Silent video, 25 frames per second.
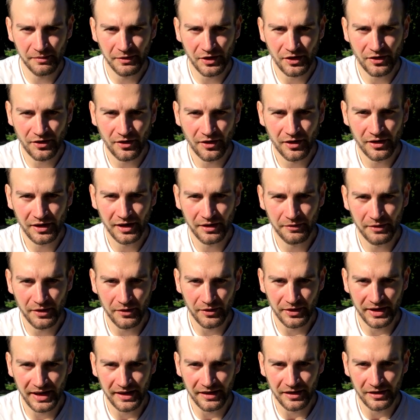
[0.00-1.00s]
but surely we
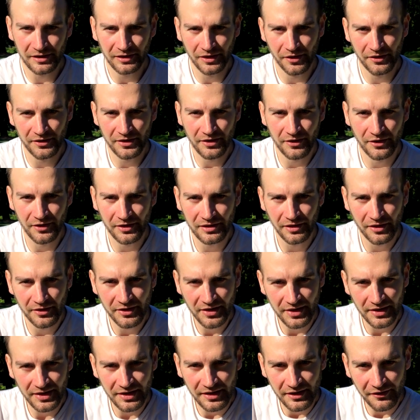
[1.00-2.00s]
were getting closer and
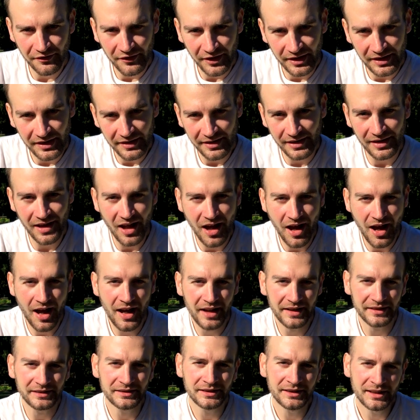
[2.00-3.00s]
closer to the front of the
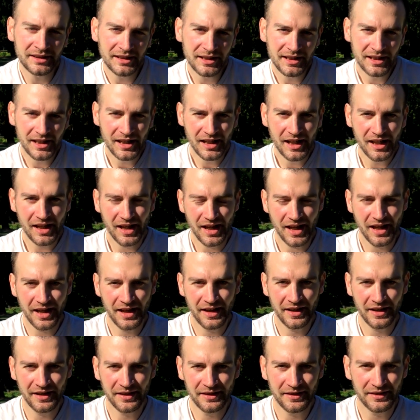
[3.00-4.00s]
line.
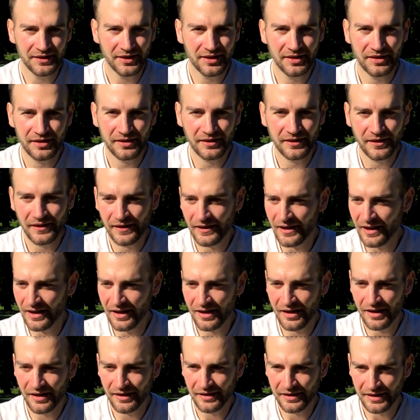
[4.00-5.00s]
And
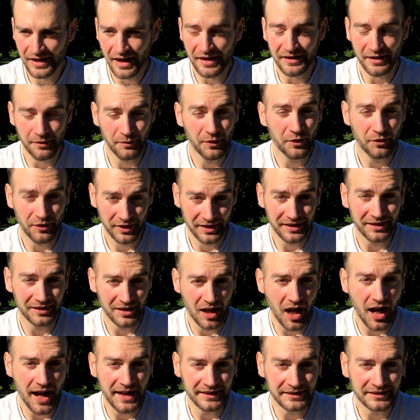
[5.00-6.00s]
then we were in the
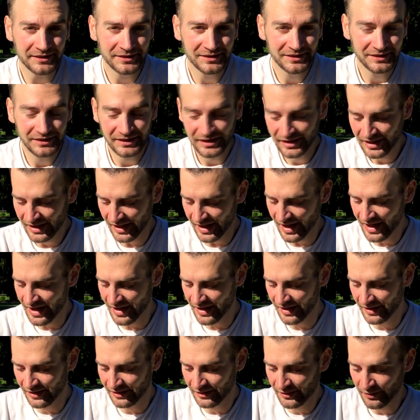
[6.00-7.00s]
line.
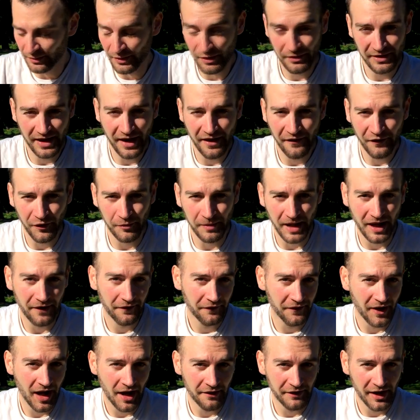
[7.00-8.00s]
And we were there for
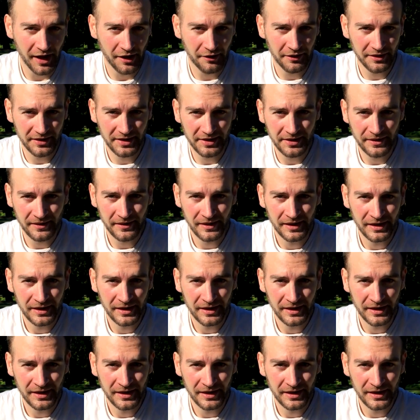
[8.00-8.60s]
about 5 hours.